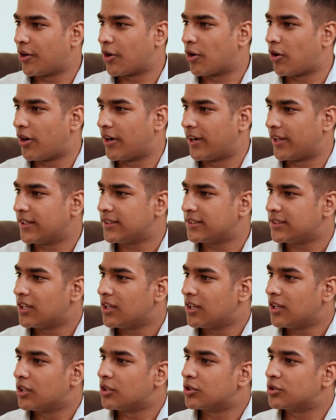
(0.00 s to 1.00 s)
recordings.
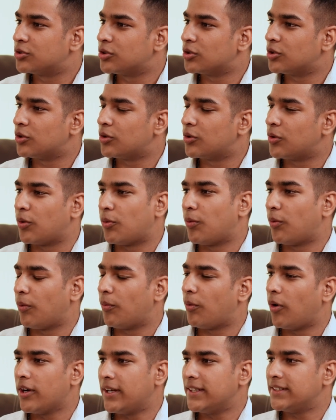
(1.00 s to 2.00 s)
So,
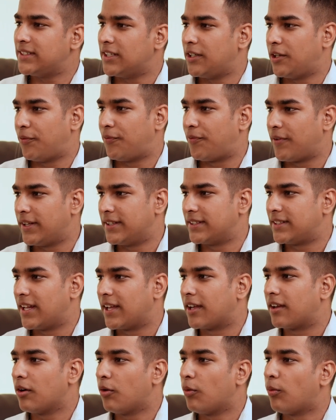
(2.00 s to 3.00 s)
what is the difference?
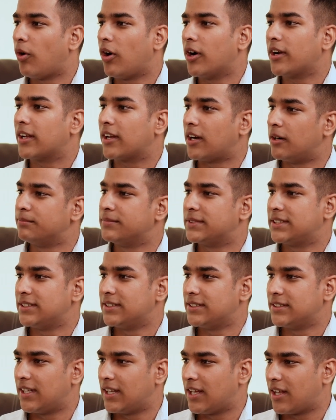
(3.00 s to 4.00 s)
Like, what comes
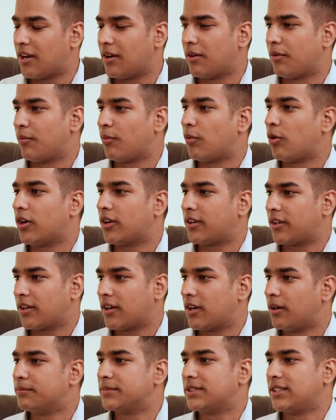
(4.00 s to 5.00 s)
in there and what
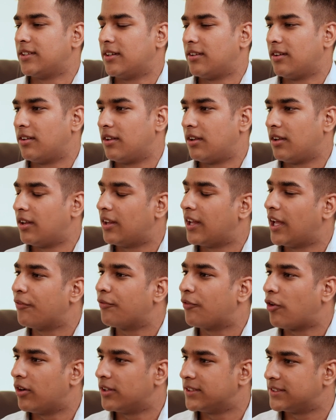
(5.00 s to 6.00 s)
comes in a live
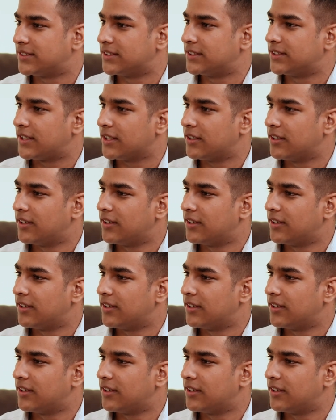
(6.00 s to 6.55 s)
concert?